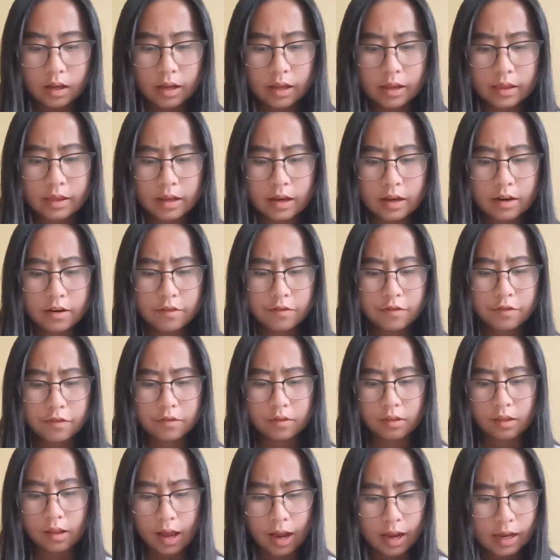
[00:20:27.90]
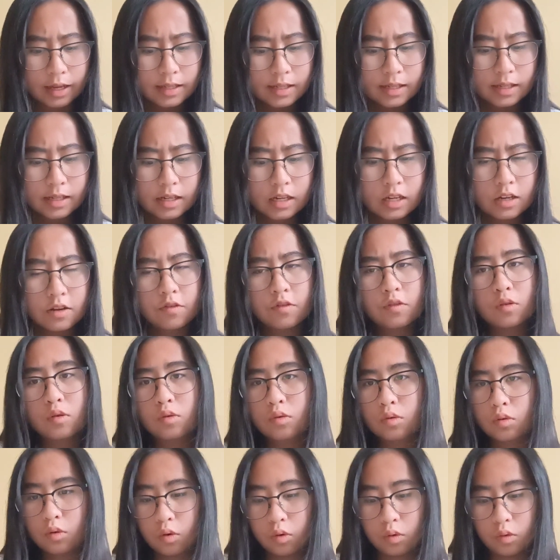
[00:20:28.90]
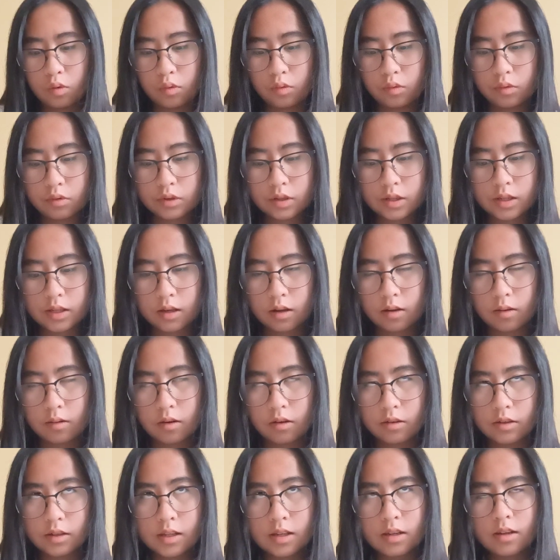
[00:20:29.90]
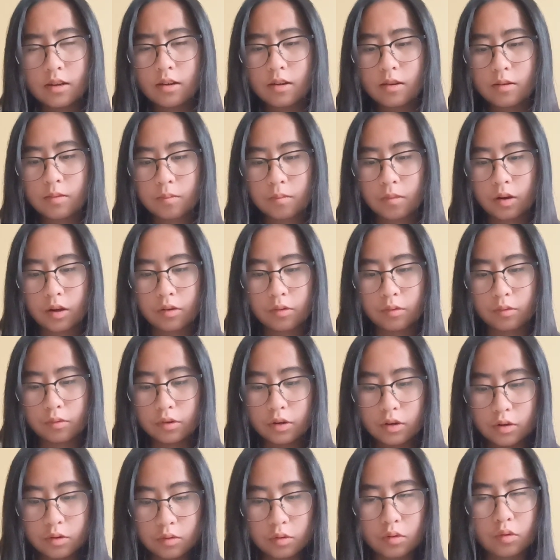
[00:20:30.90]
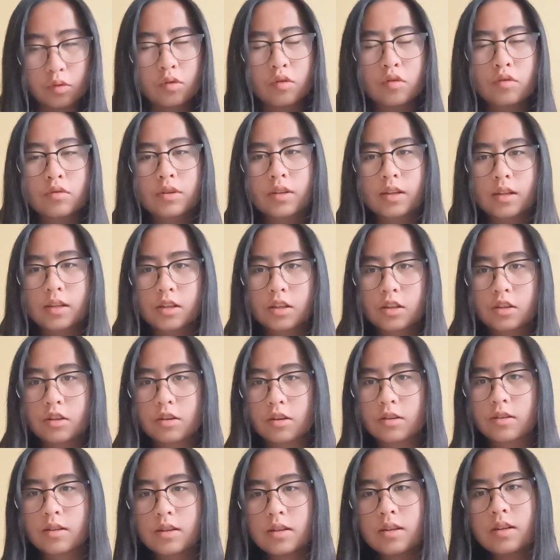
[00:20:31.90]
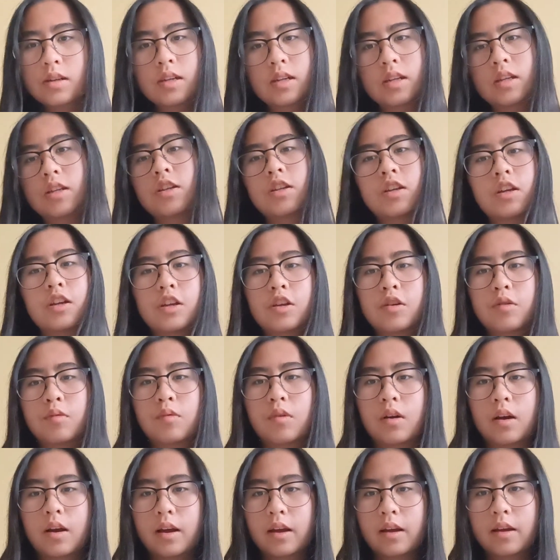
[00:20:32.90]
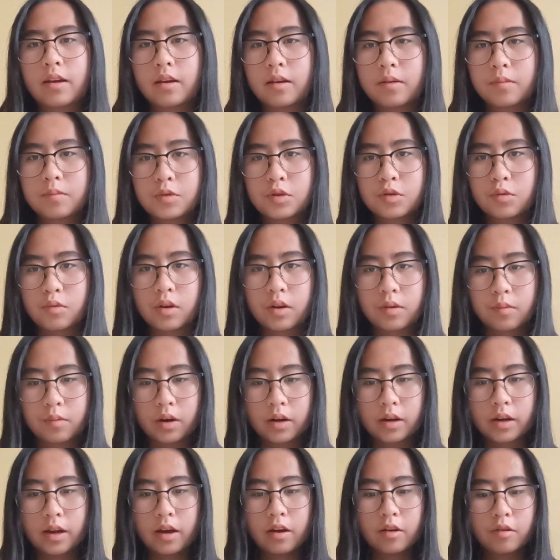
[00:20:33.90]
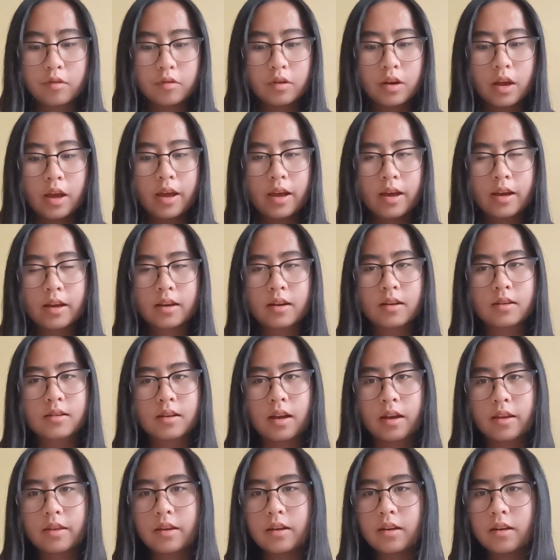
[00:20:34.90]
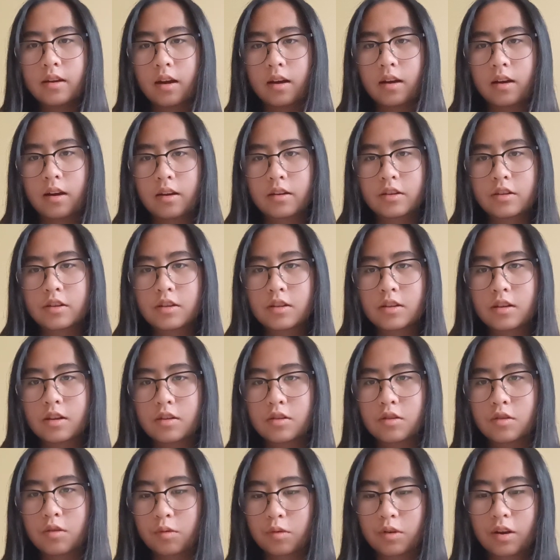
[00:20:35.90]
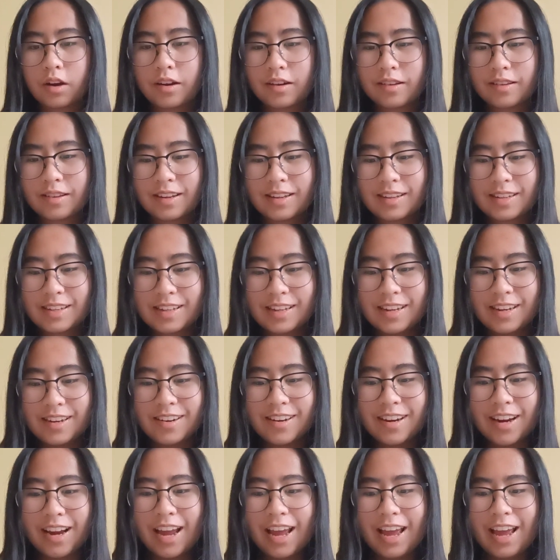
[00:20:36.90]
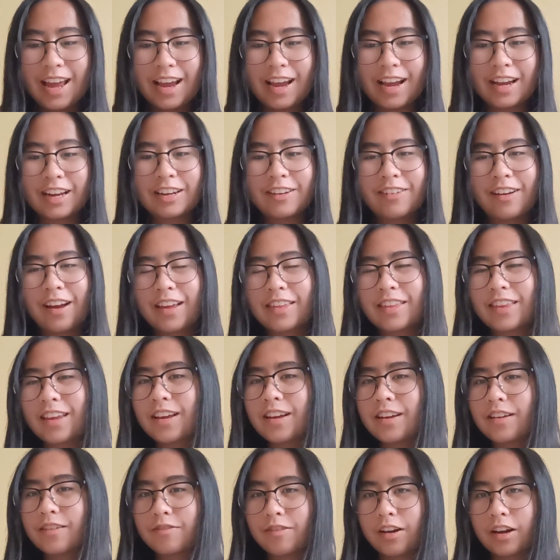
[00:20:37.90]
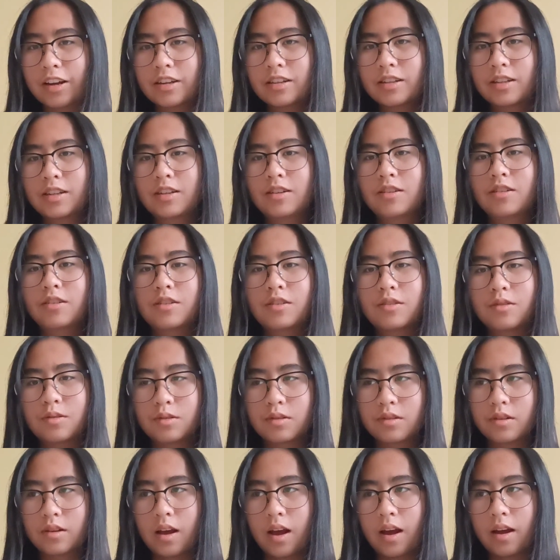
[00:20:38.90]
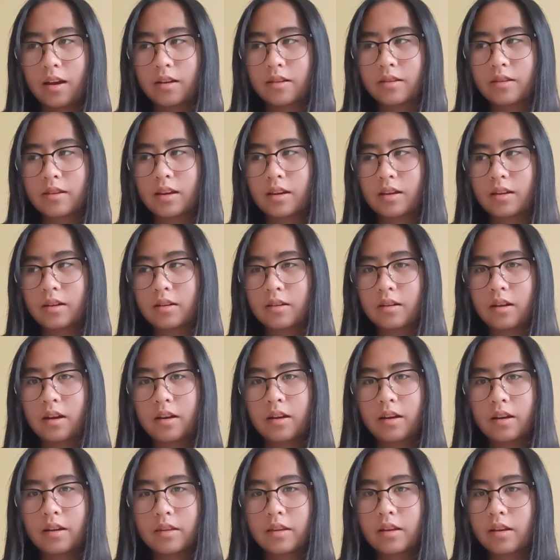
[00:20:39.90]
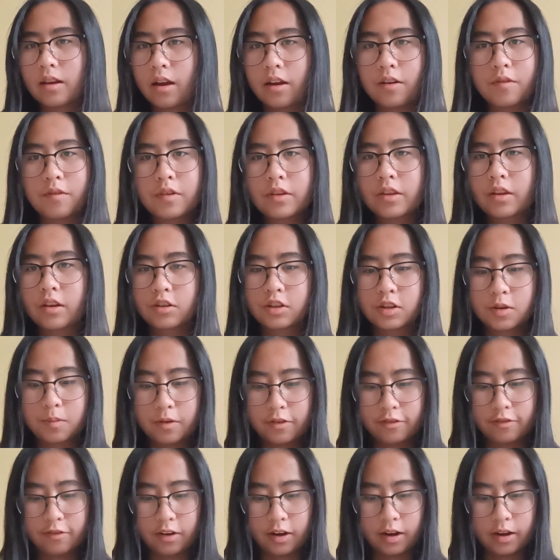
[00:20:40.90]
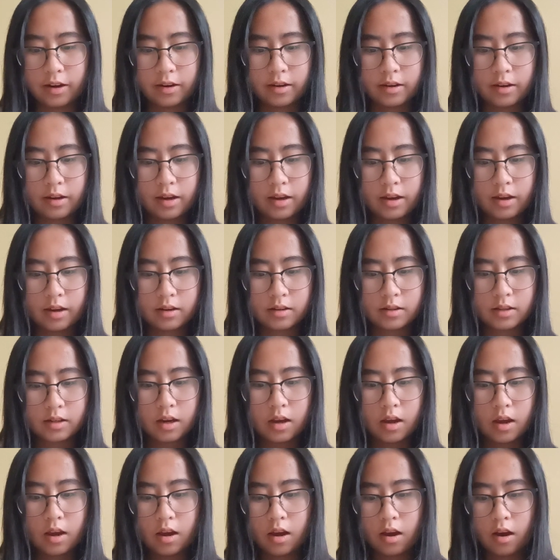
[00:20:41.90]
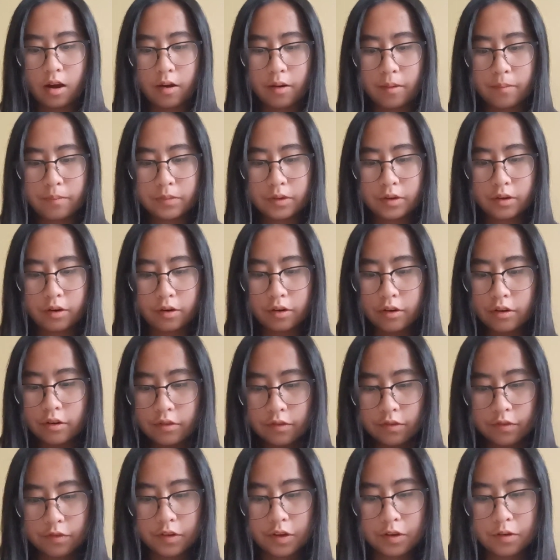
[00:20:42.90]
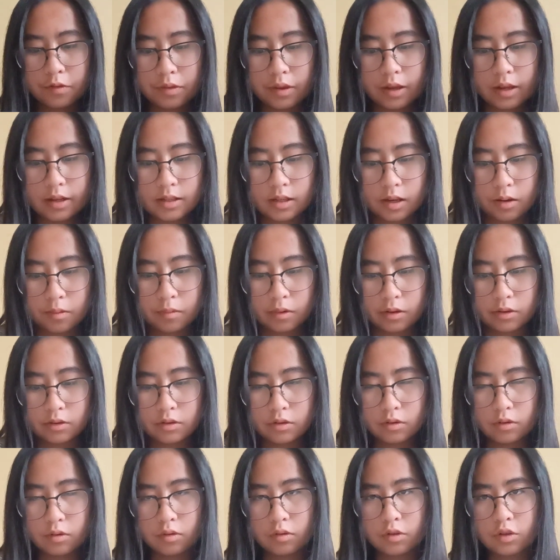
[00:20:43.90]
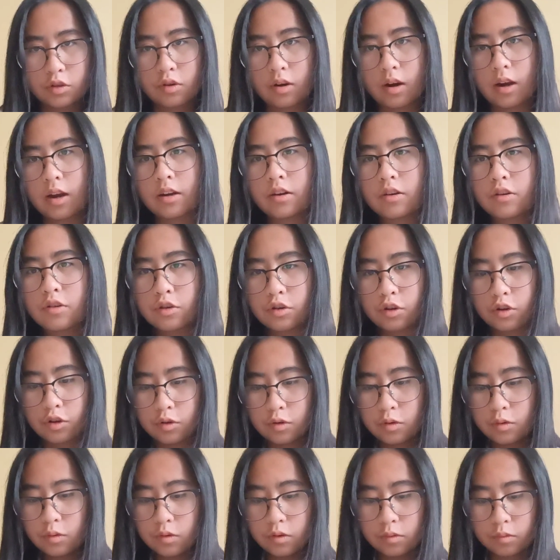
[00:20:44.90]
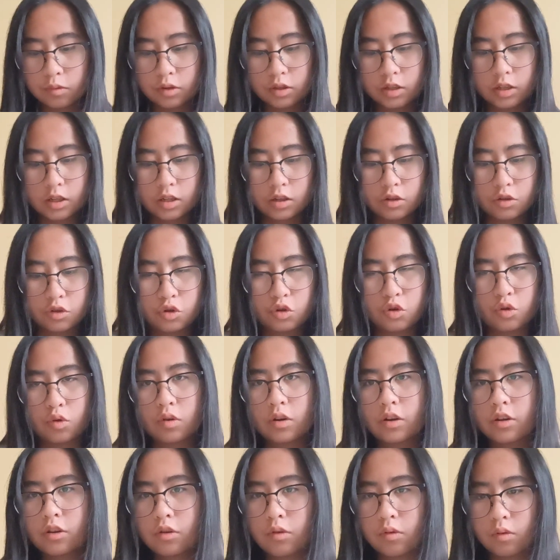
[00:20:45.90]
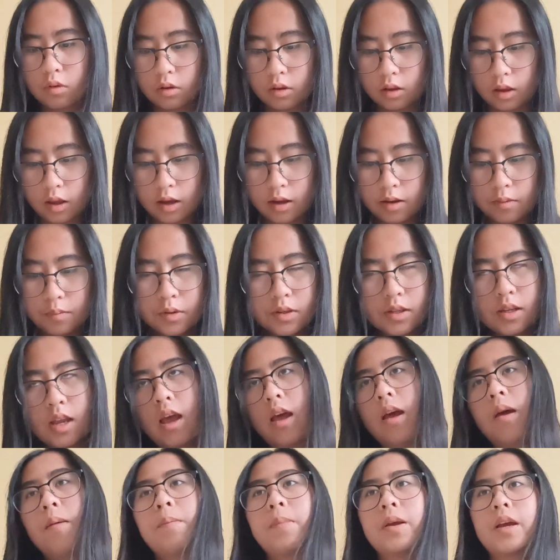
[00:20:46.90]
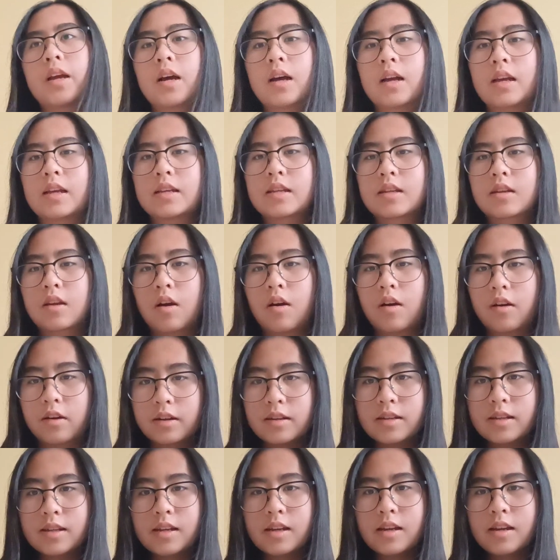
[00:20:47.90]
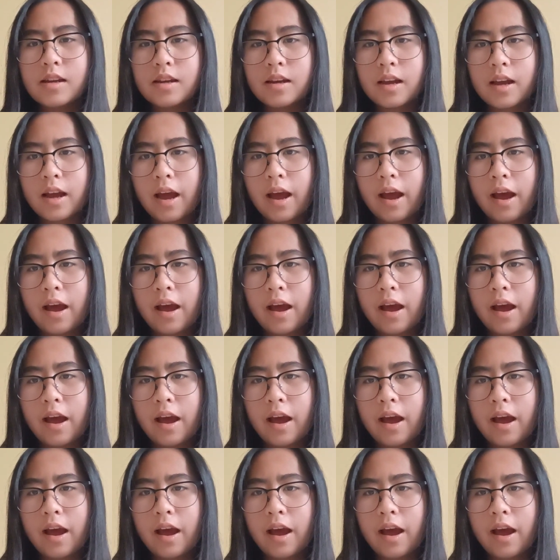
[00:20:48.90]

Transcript: And then lastly for goals, honestly my only goals is just to continue what I am doing right now because I think I just did so good this year and I think if I continue to do that then I think everything should be fine and um, there are a few things I want to try to do which is join new clubs because honestly